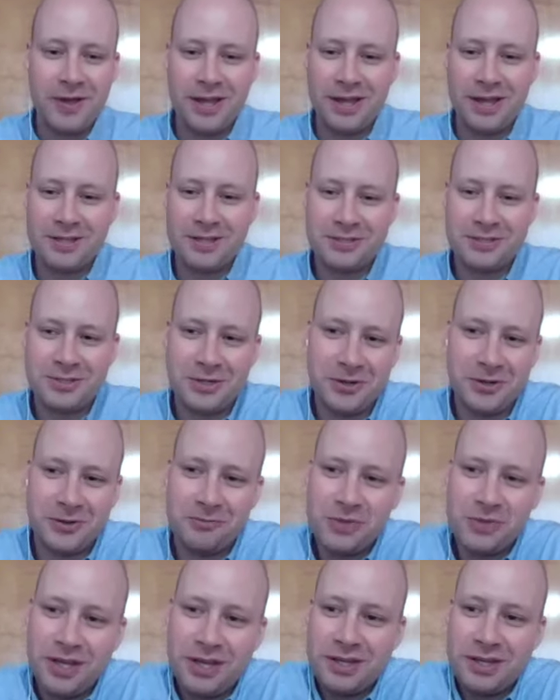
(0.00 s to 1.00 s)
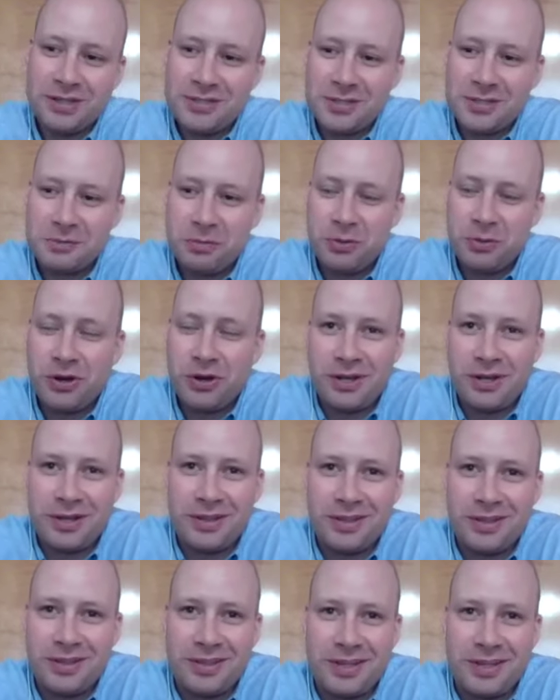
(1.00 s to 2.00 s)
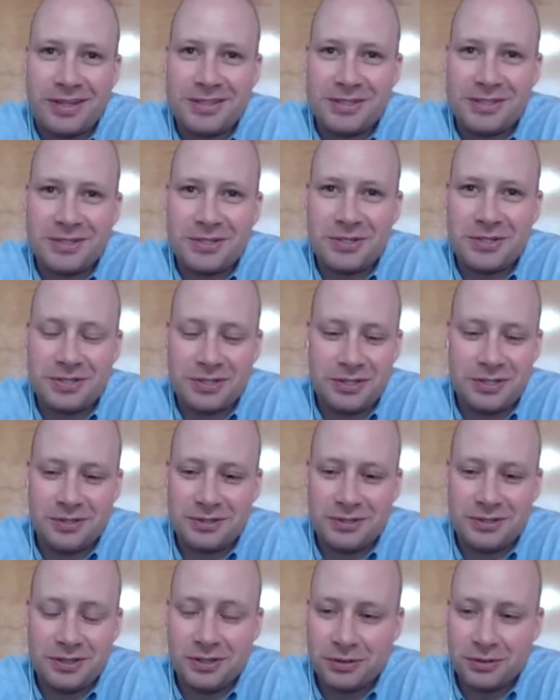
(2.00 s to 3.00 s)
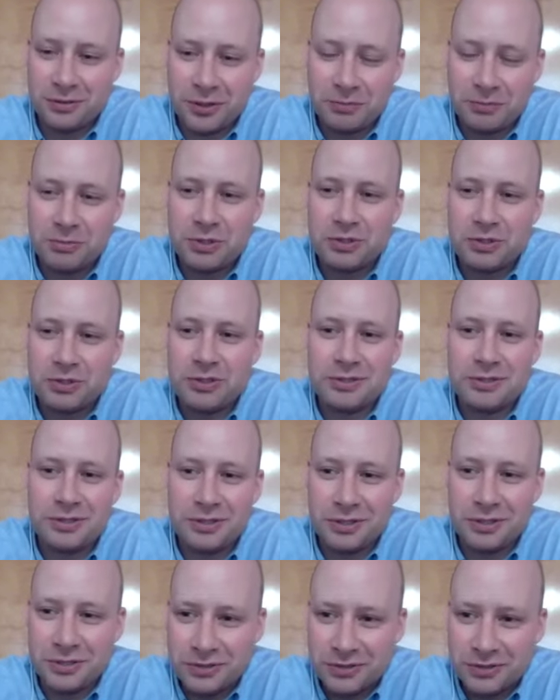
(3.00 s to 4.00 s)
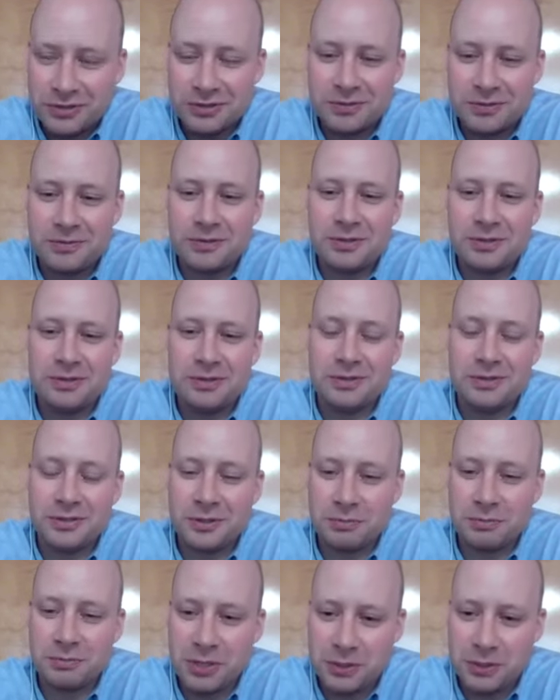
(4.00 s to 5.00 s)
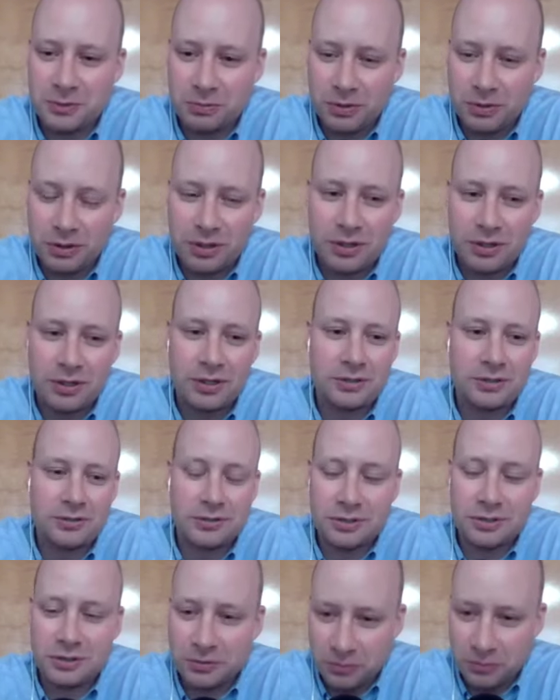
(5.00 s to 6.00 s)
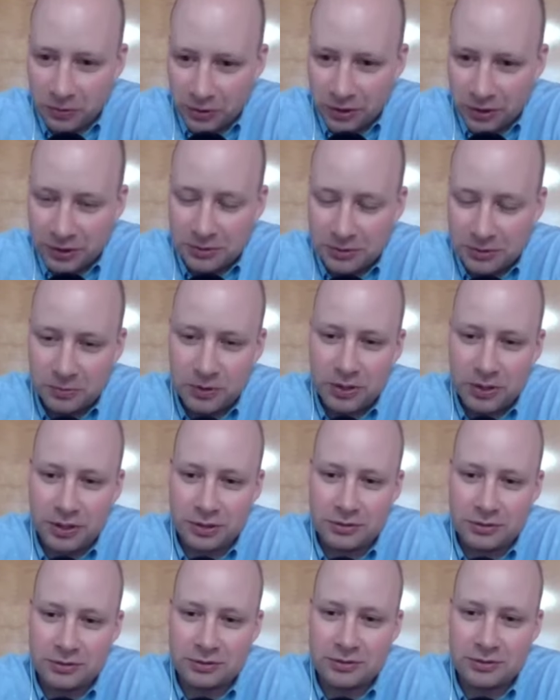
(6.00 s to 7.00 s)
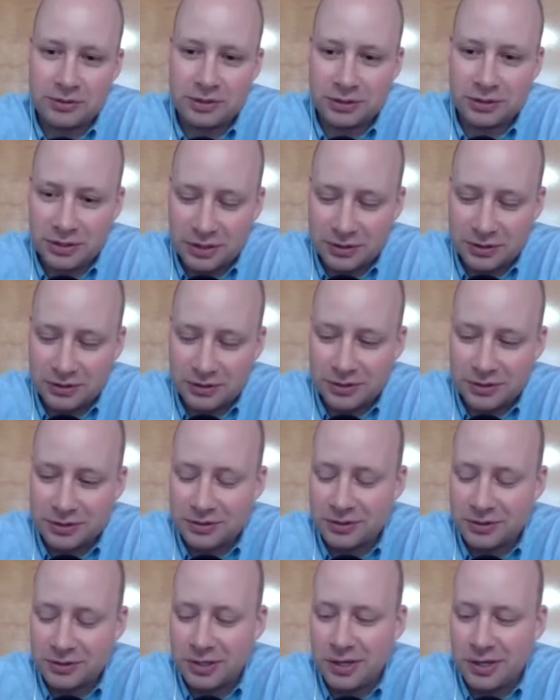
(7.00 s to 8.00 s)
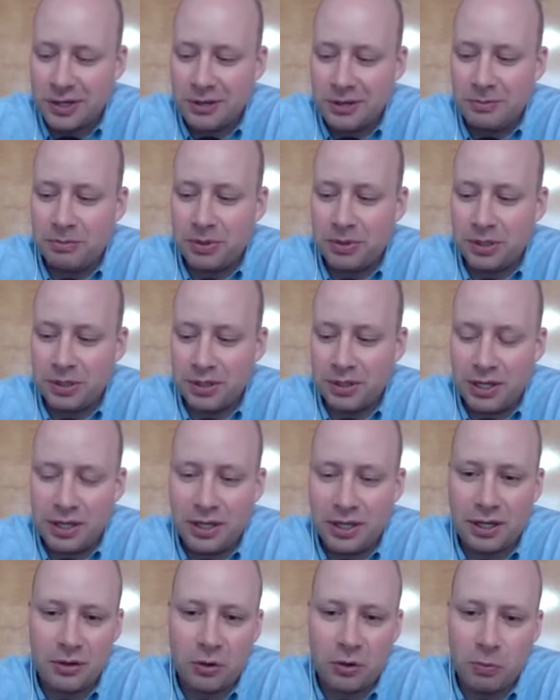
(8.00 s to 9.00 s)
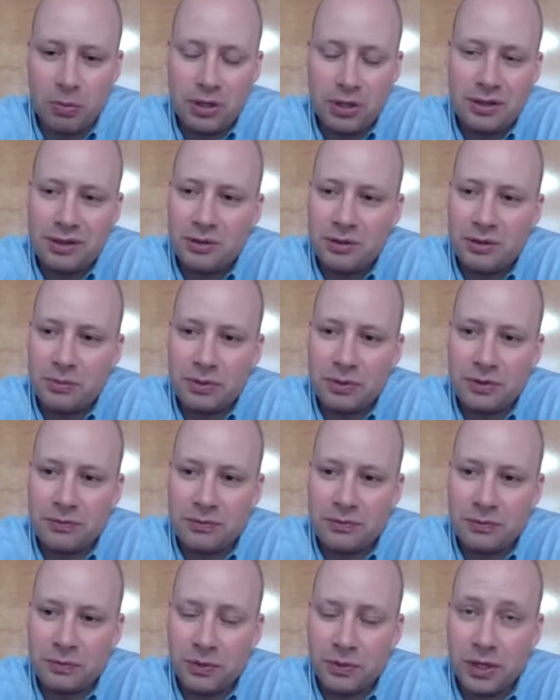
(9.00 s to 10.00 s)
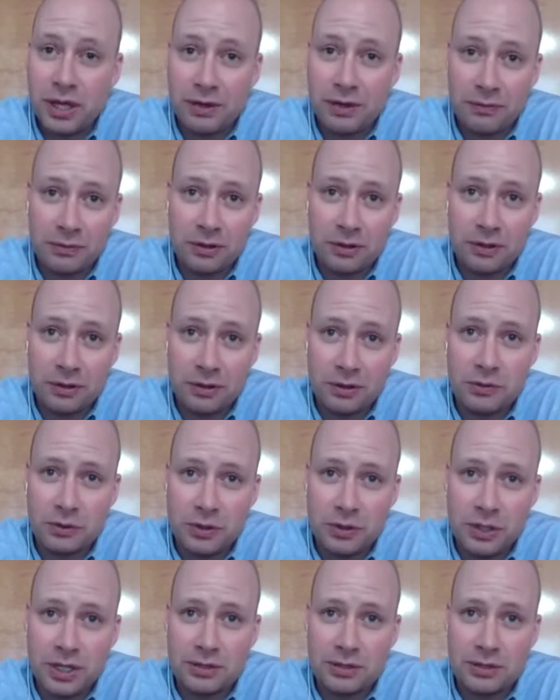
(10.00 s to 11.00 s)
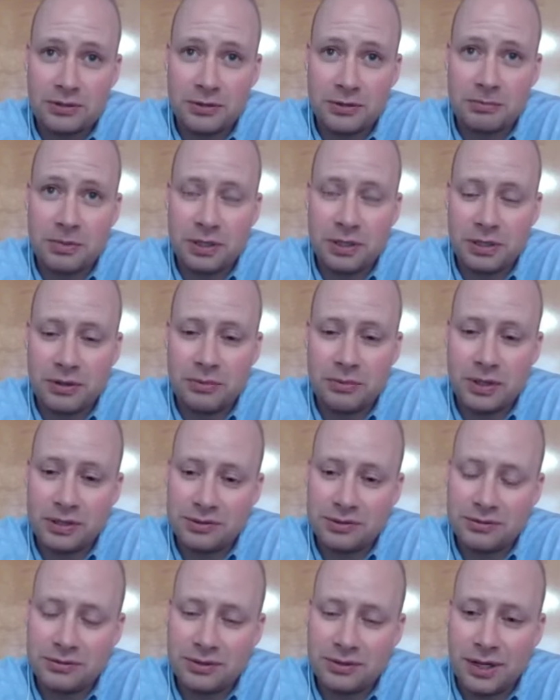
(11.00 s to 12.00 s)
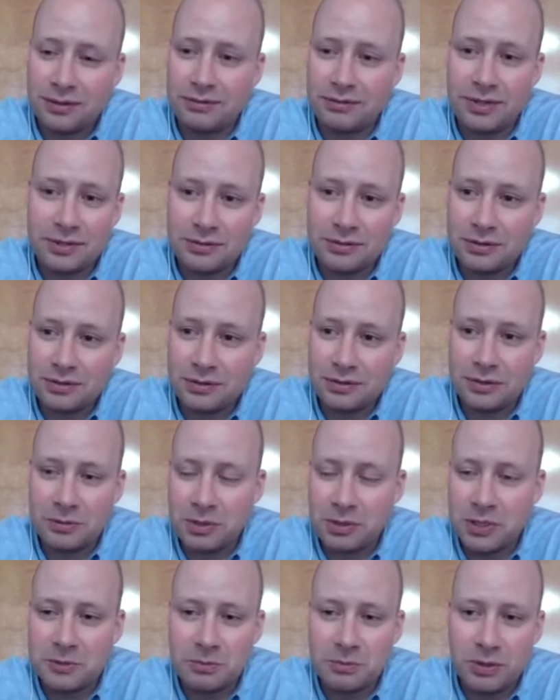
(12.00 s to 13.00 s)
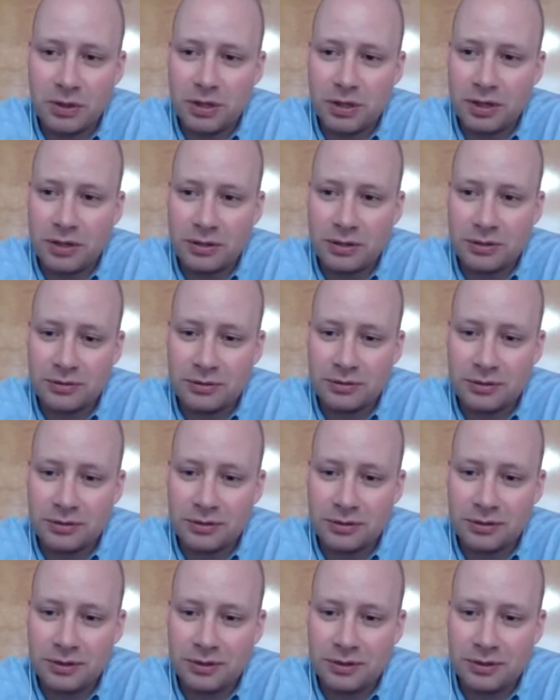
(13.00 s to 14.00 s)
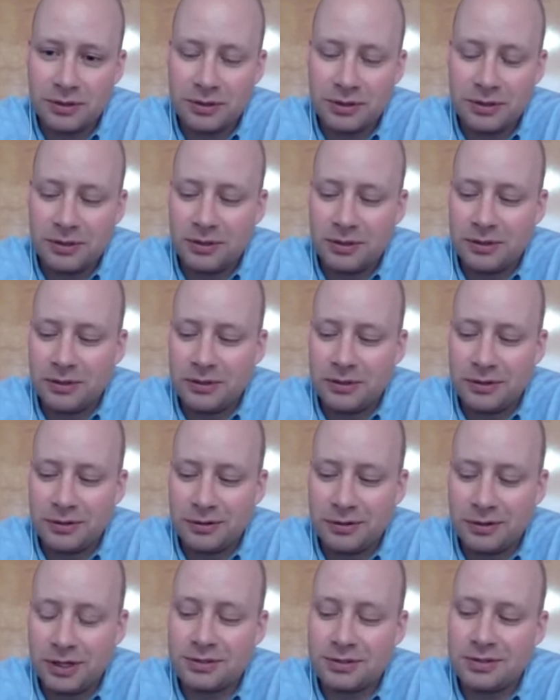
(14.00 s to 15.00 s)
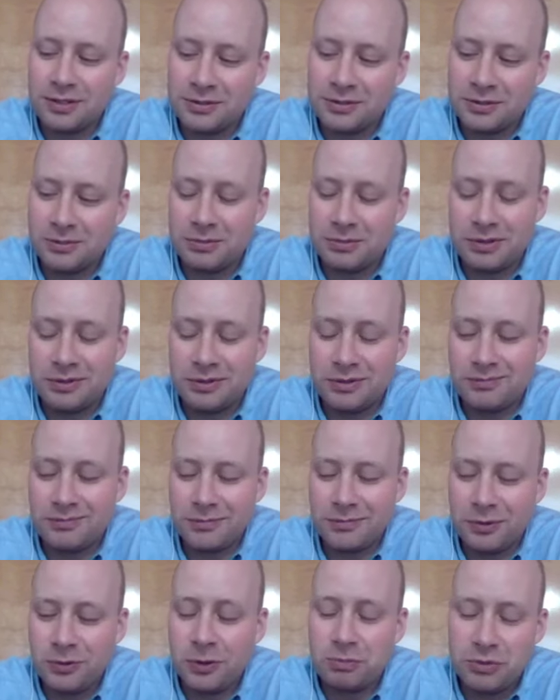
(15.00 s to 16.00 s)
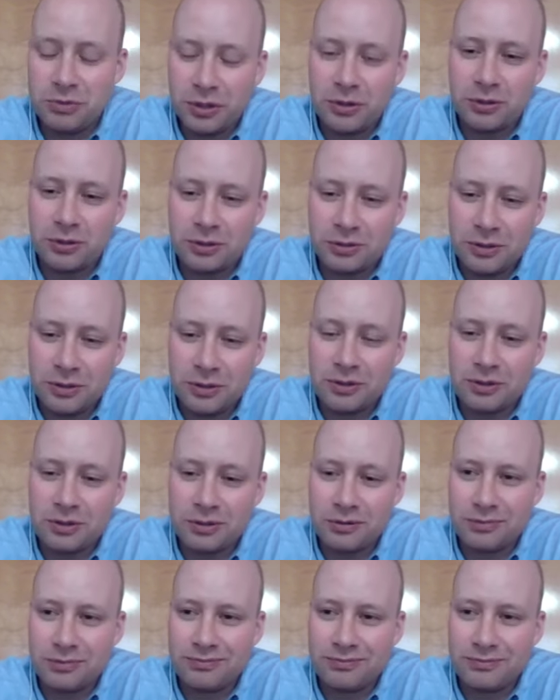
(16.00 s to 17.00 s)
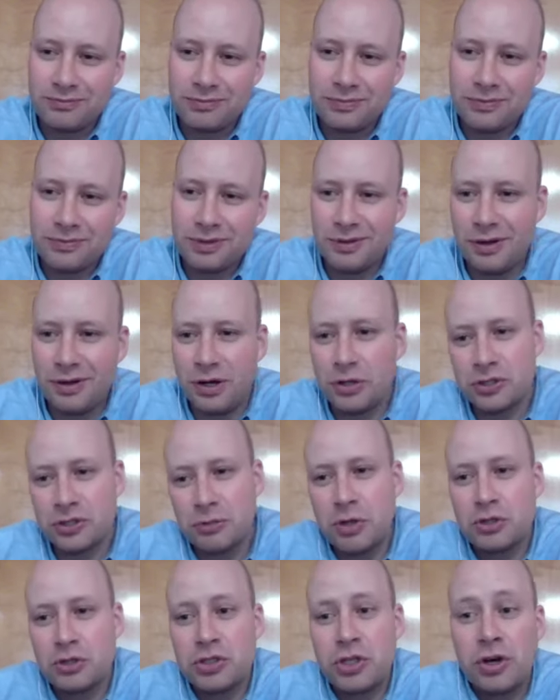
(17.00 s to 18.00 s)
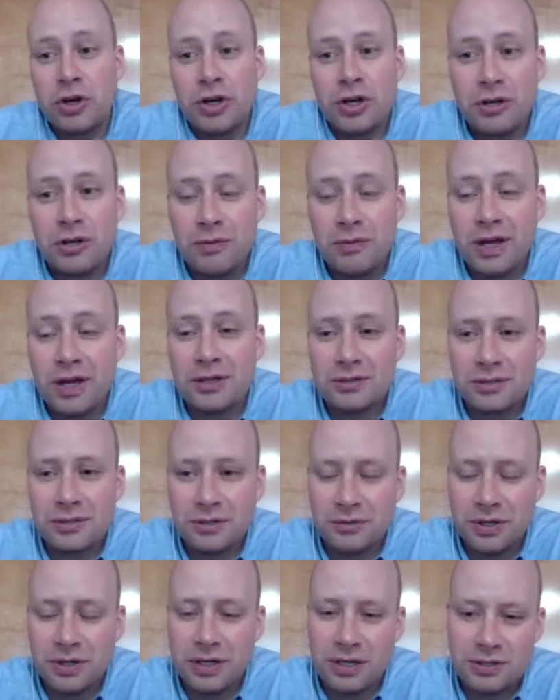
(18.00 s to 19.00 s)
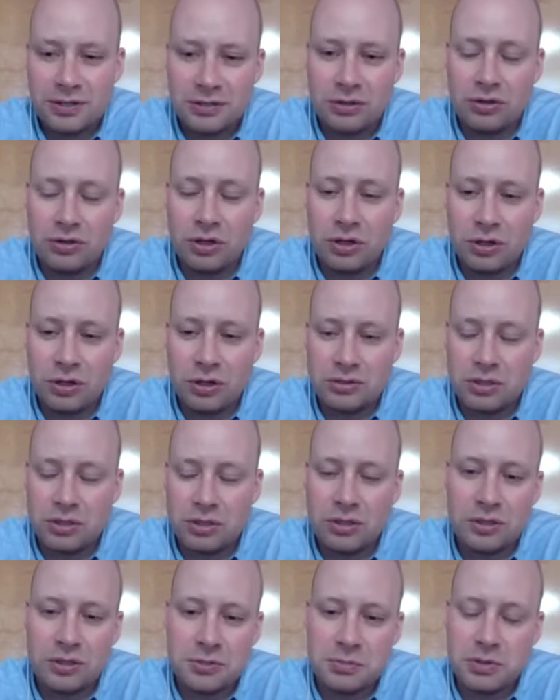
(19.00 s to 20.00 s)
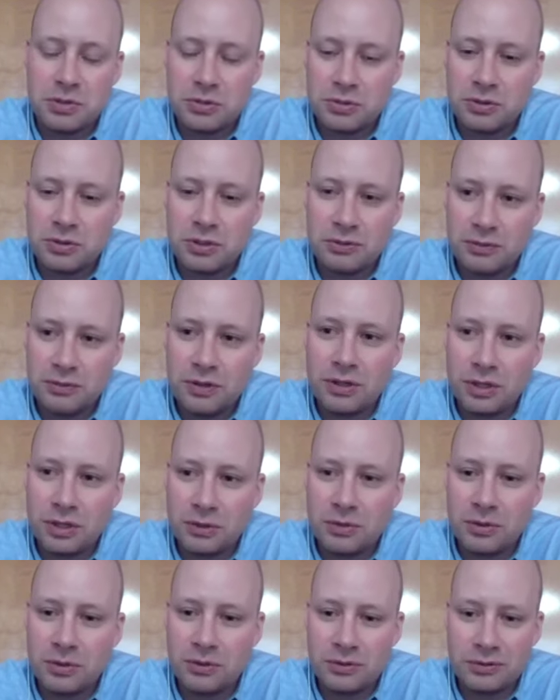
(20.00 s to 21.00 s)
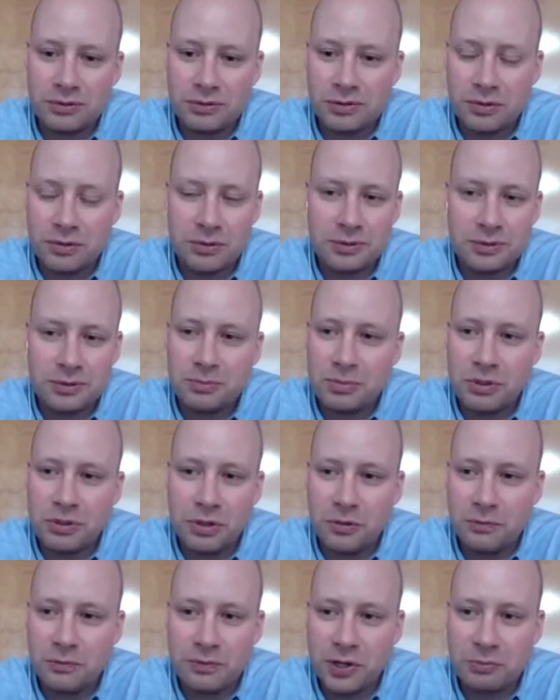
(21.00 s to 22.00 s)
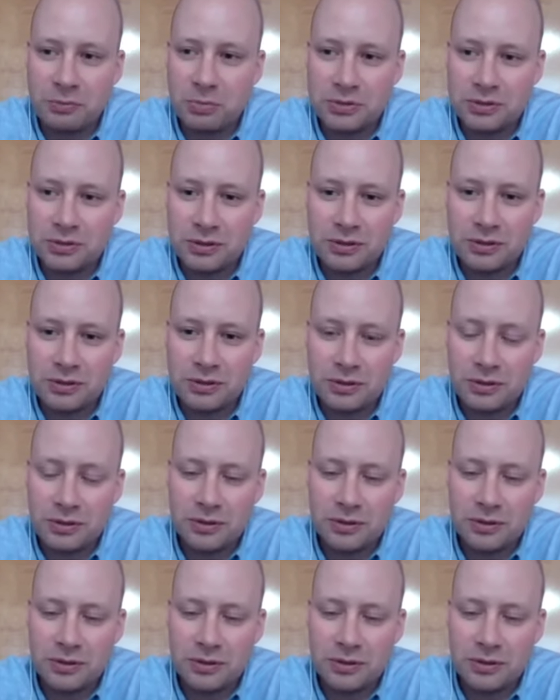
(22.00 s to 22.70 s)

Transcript: And so, yeah, to your point, I, I, think it's interesting. You see the crypto, you see the gold and silver, you see the baseball cards, you see the Rolex watch, you see the Teslas but yeah, nobody that we've we haven't interviewed yet. Somebody that's had Tesla or baseball cards or or not Tesla, but crypto or something, some alternative asset, right? Is a large, large majority of their net worth. It's always below five percent.